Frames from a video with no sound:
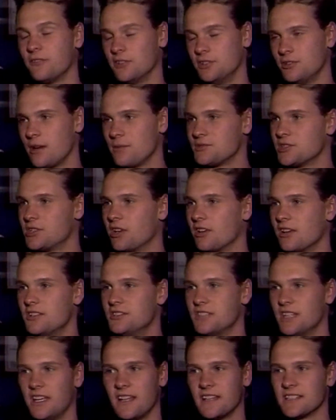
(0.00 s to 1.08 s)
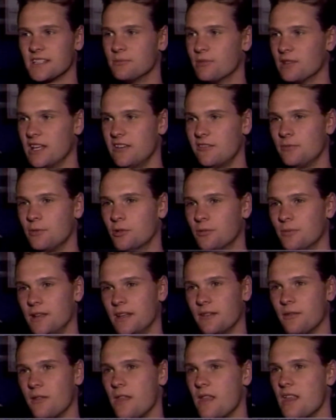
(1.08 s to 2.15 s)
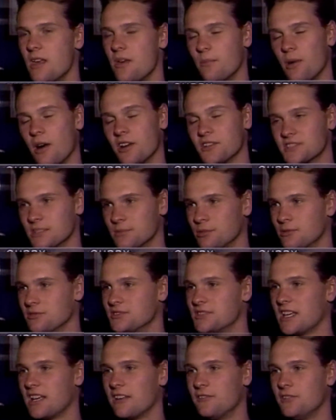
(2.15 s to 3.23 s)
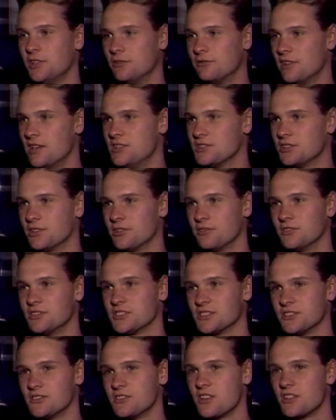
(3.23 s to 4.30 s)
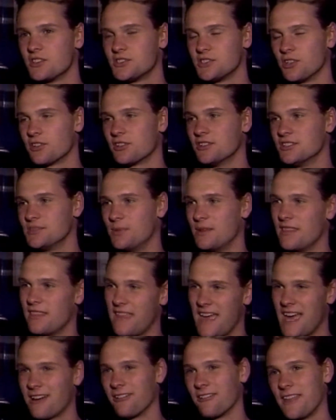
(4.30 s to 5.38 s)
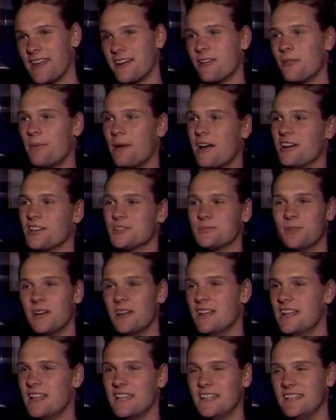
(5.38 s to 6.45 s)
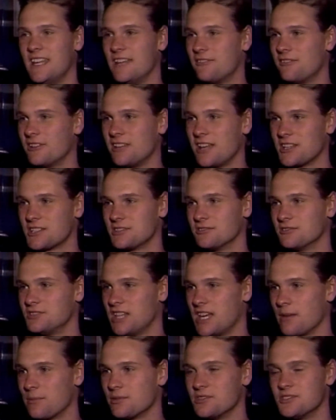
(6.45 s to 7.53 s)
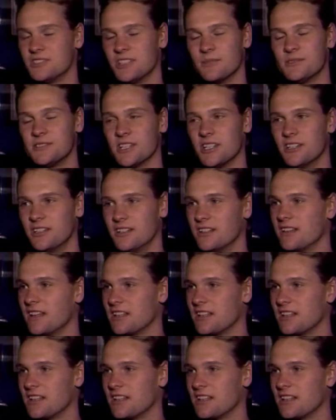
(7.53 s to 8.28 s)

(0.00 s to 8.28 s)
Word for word: For New Hampshire College, yeah, that's unbelievable. I mean, basketball's had a few regionals and soccer's been there or thereabouts, but never a national championship, so